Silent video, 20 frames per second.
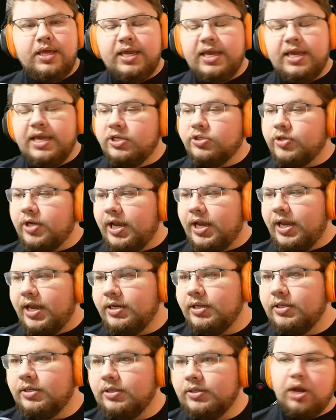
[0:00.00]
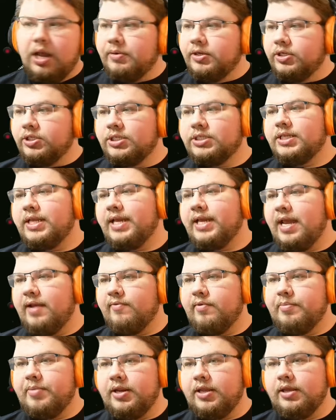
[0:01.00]
He tried, probably just like
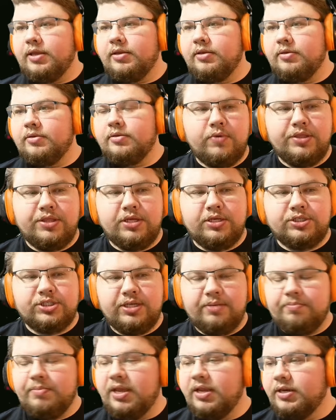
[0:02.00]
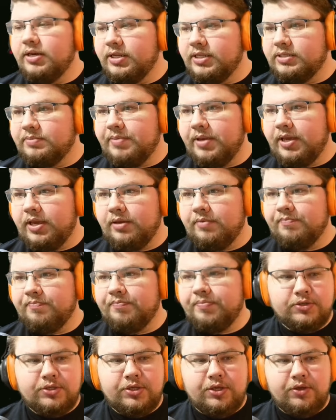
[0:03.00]
everybody, with a ship maintenance bay
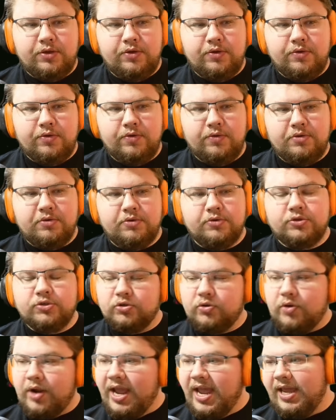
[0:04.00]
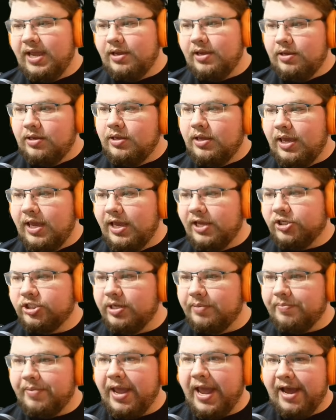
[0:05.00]
to drag a
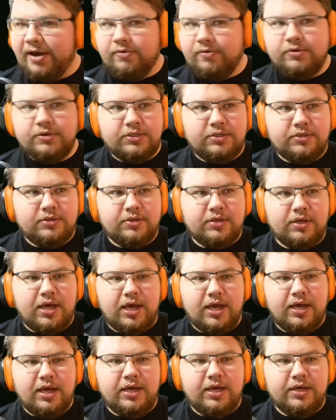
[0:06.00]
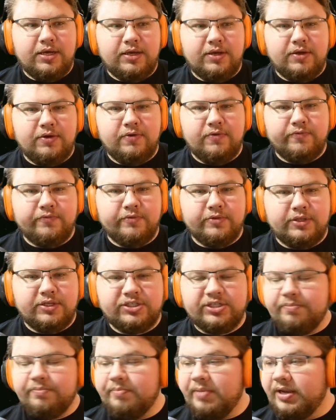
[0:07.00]
ship out of the
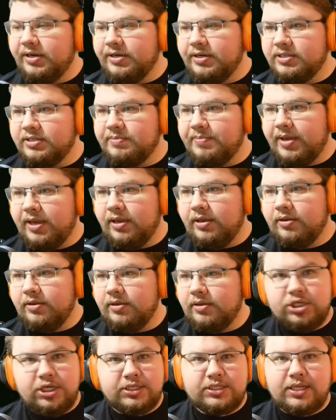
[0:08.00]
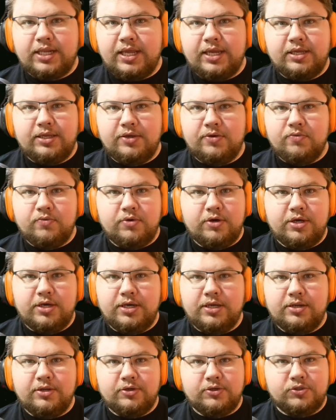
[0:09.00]
ship maintenance bay, just like you
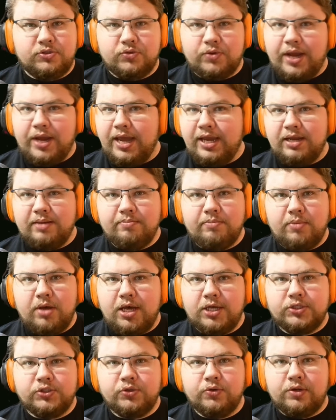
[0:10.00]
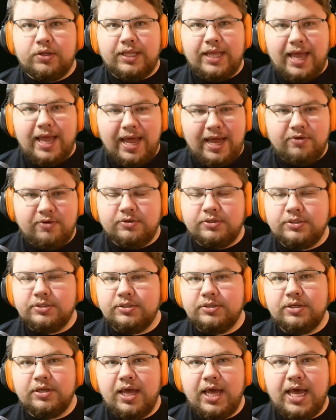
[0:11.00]
would drag a module
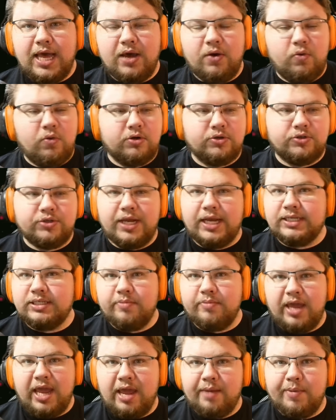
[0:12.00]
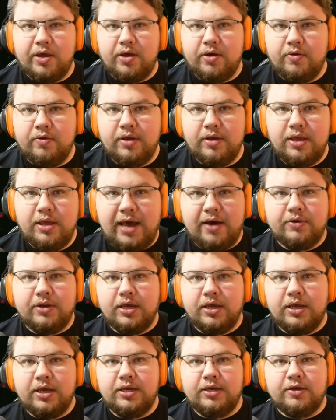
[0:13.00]
out or drag some ammo out
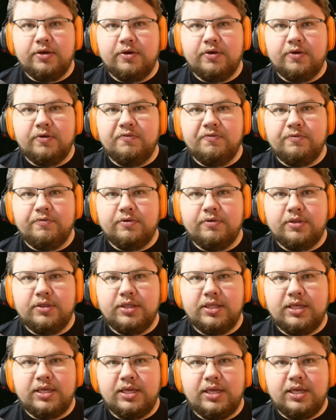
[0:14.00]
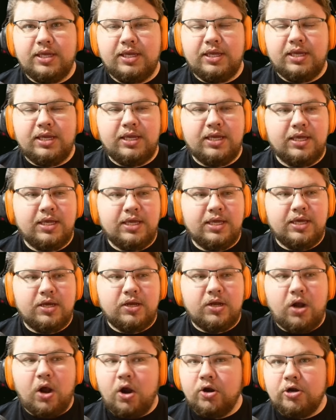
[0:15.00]
of the
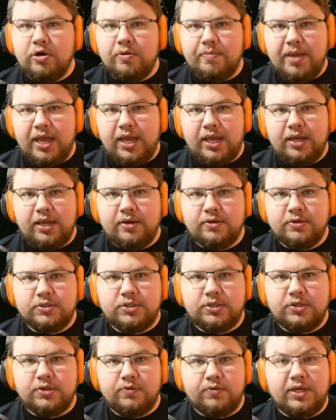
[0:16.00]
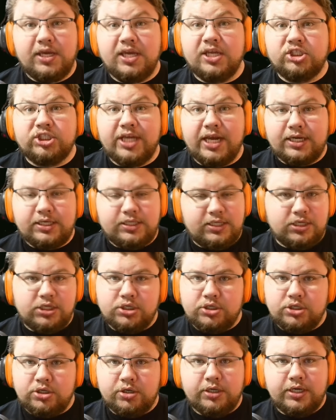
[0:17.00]
cargo bay to eject it,
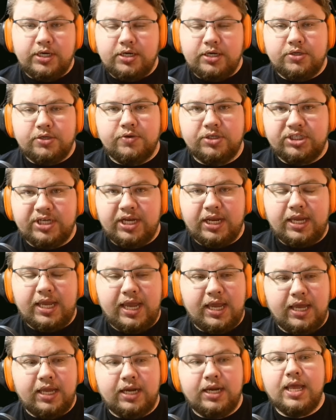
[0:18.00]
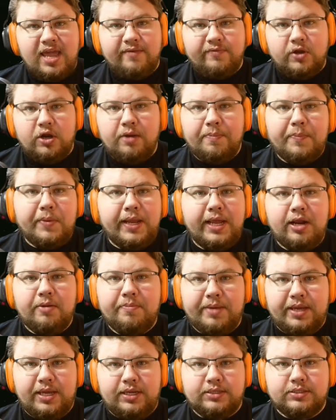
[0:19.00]
to turn it into a jet can. If your player
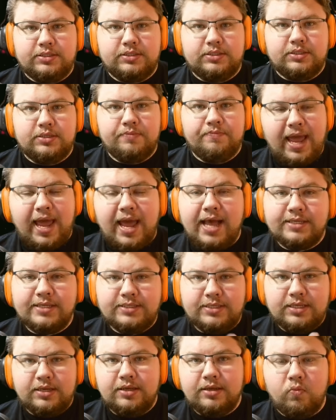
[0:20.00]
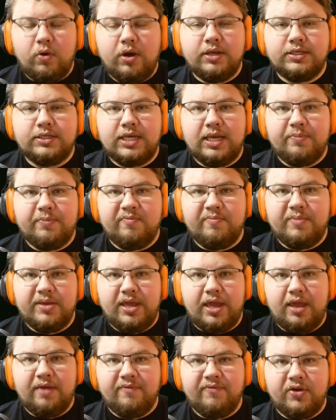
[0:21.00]
base has one type of
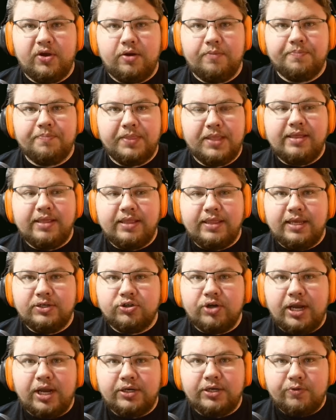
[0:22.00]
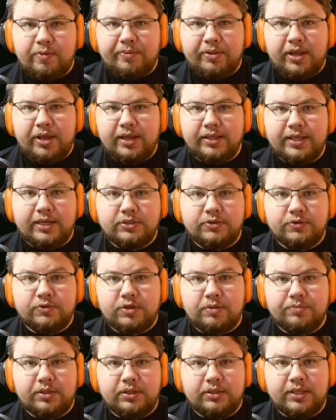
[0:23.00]
behavior and then they try to apply that to
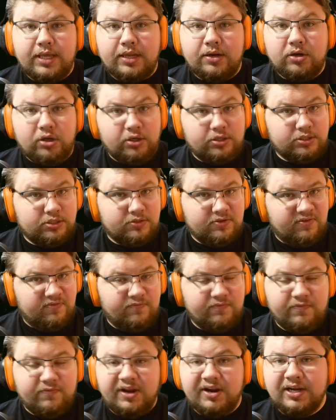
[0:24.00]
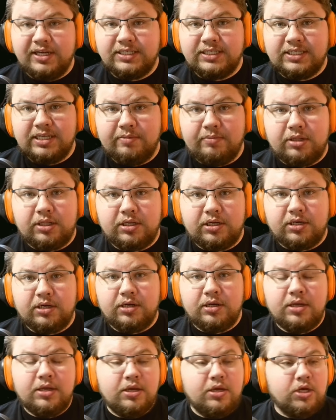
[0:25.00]
something that looks very similar,